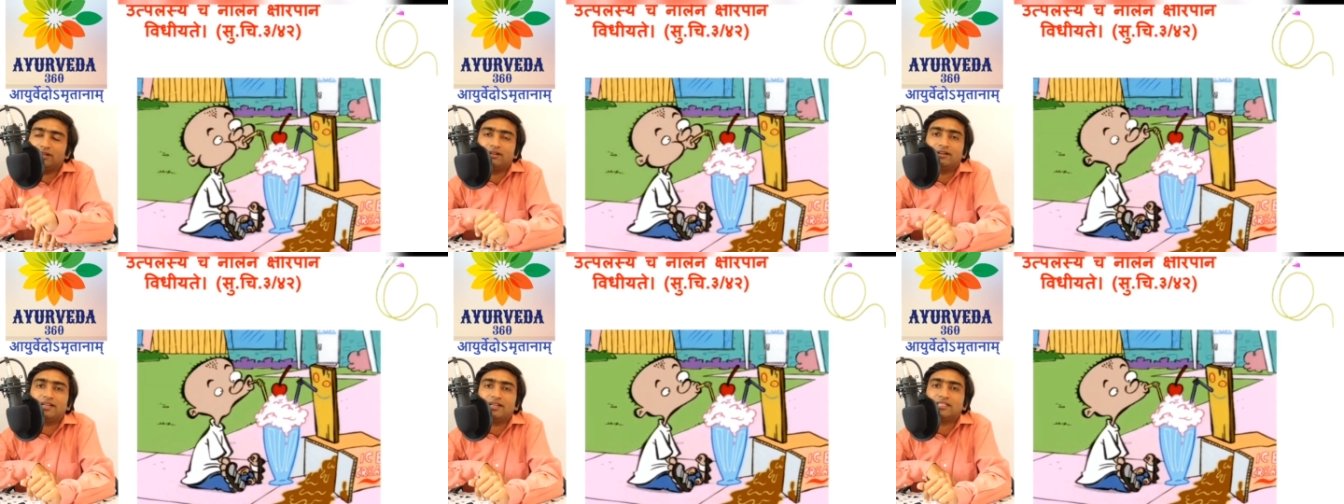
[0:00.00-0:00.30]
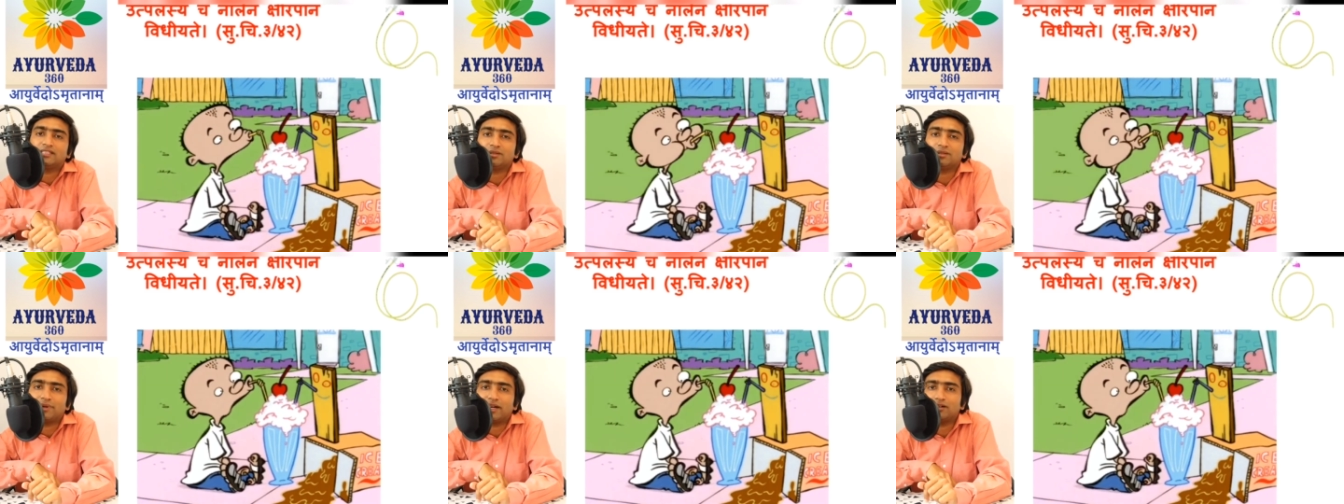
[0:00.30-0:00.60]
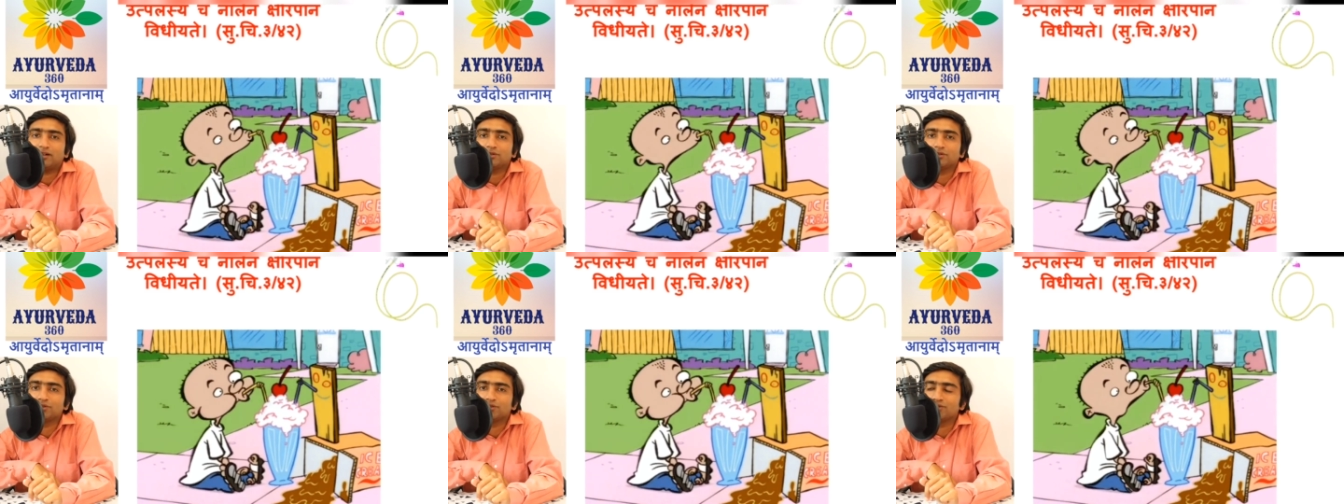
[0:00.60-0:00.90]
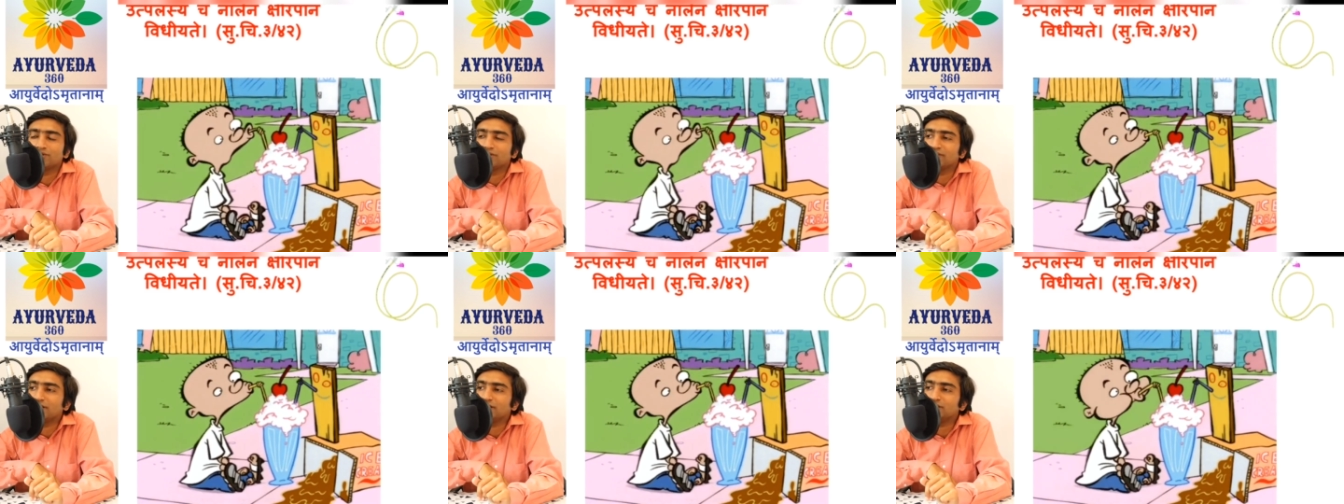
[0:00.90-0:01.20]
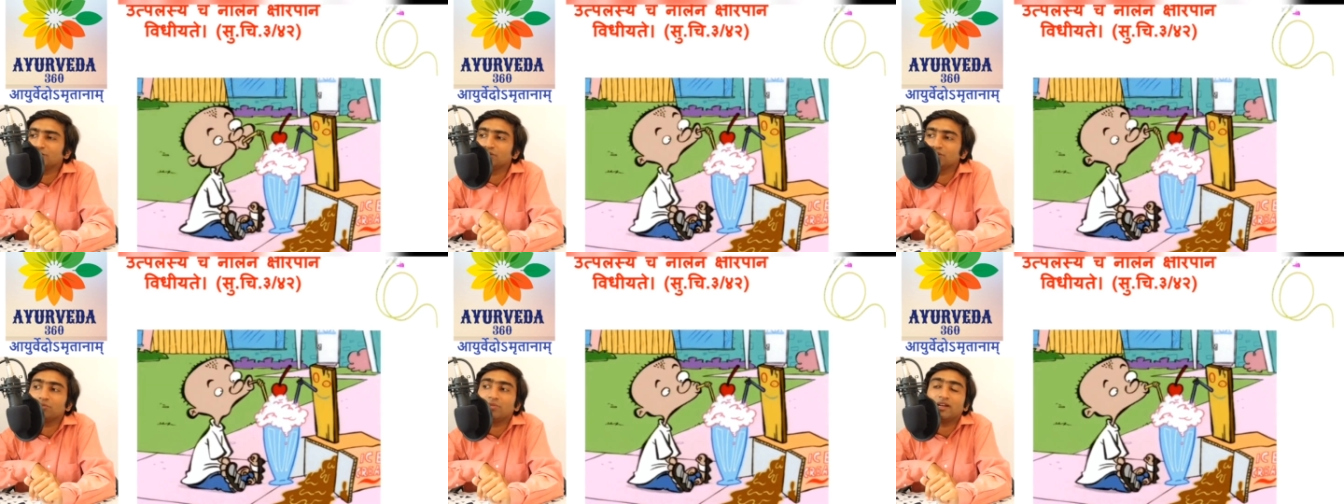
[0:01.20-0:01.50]
traced back to
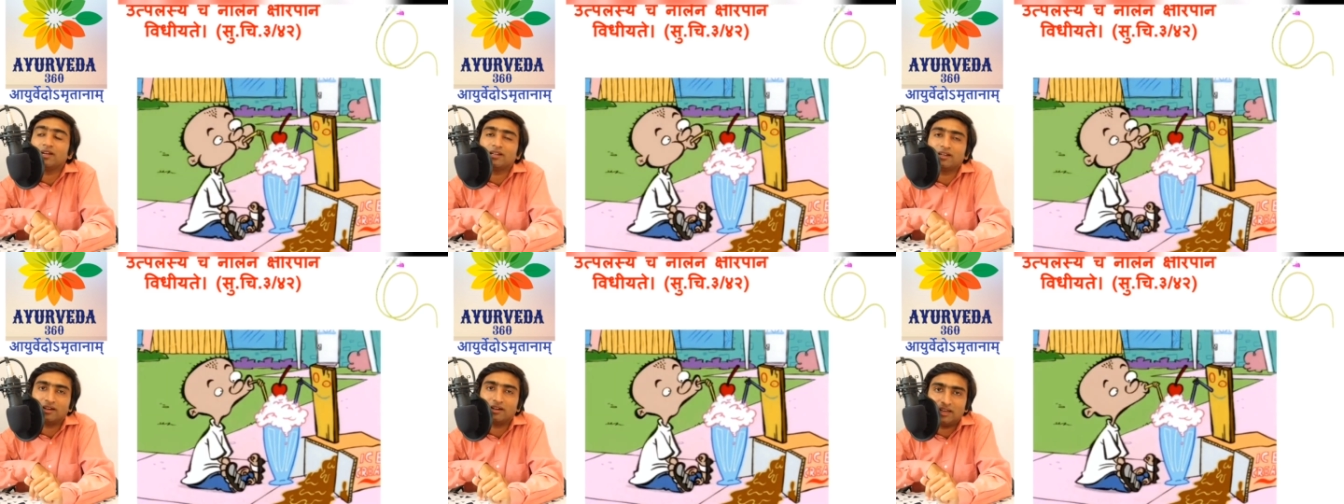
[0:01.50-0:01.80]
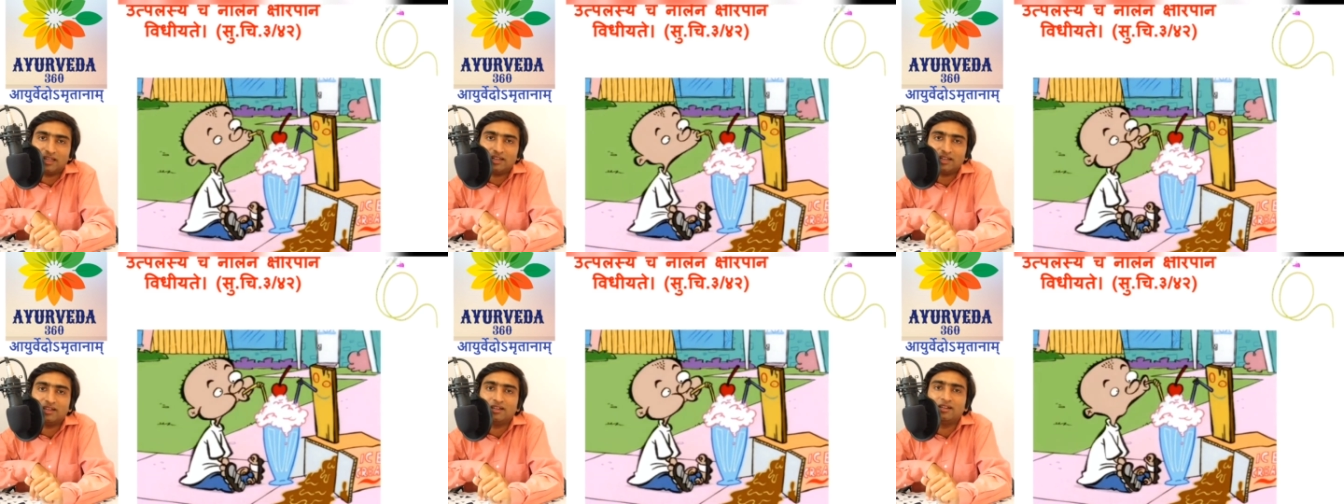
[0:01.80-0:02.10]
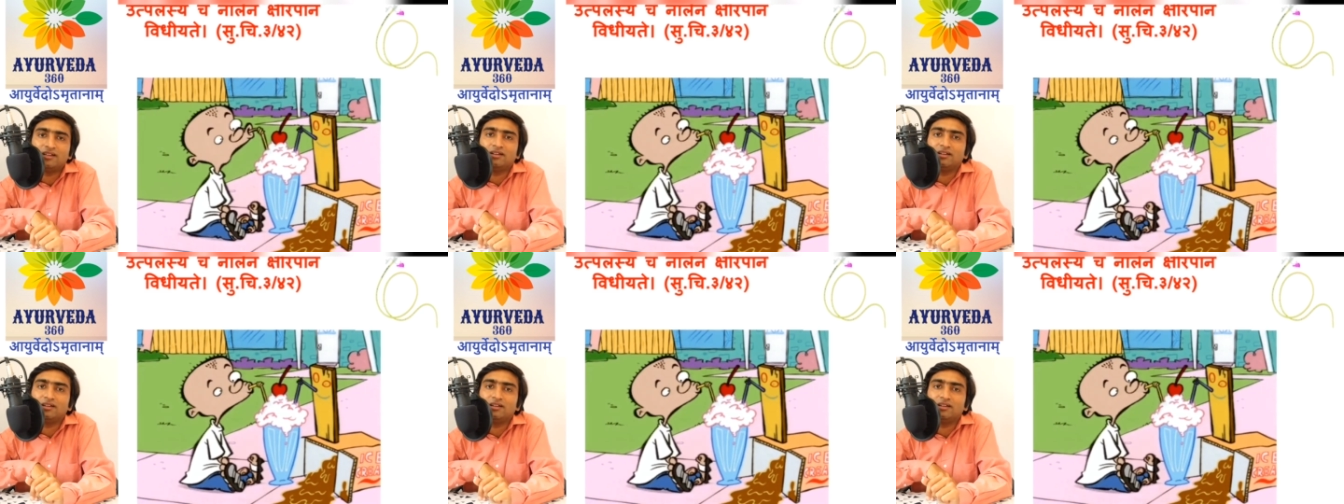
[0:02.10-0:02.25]
Sushrutas Utpalanala